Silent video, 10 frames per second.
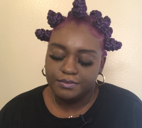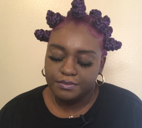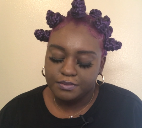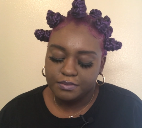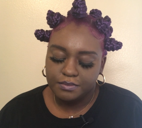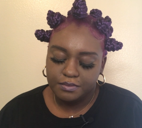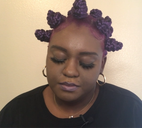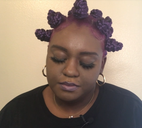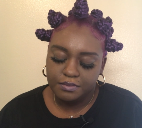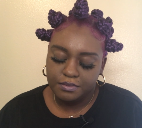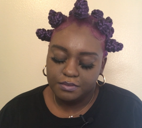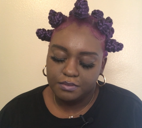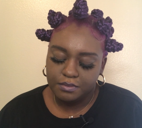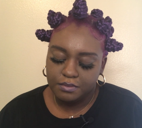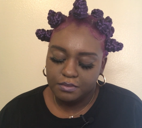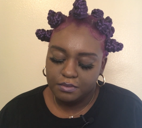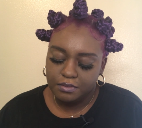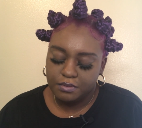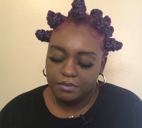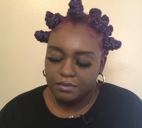
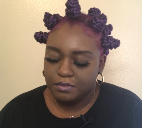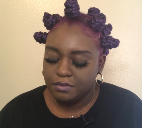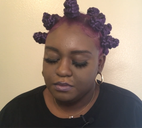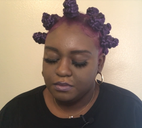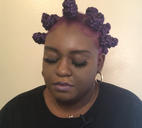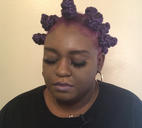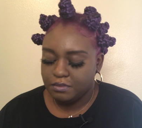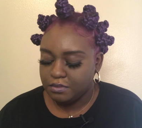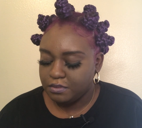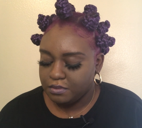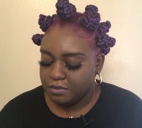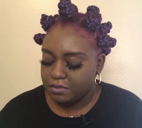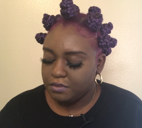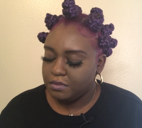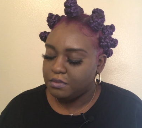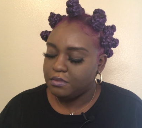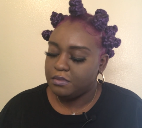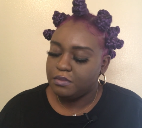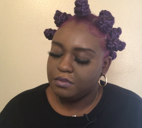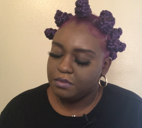
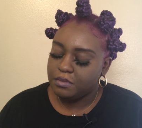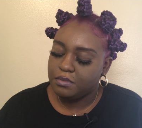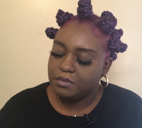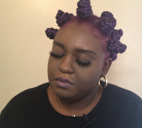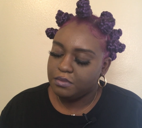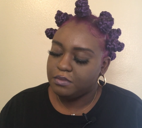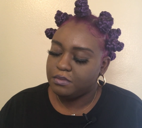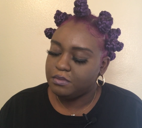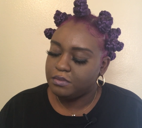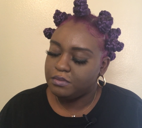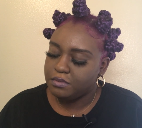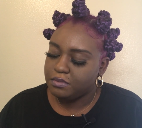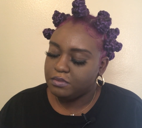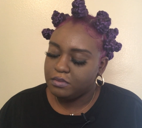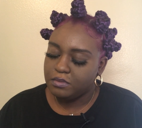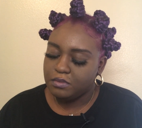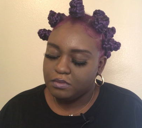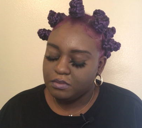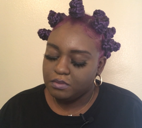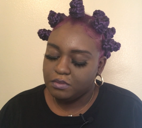
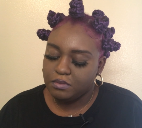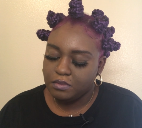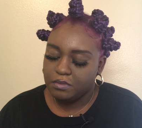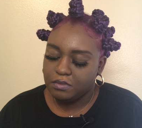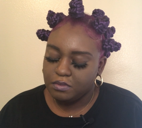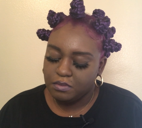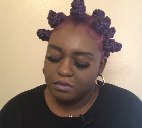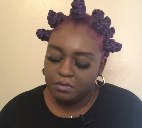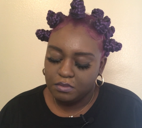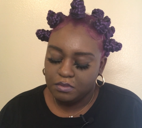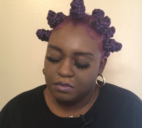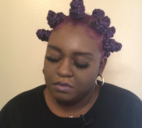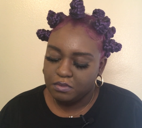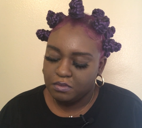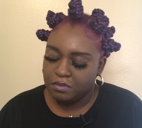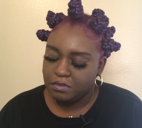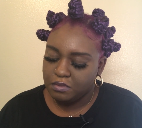Nobody speaks.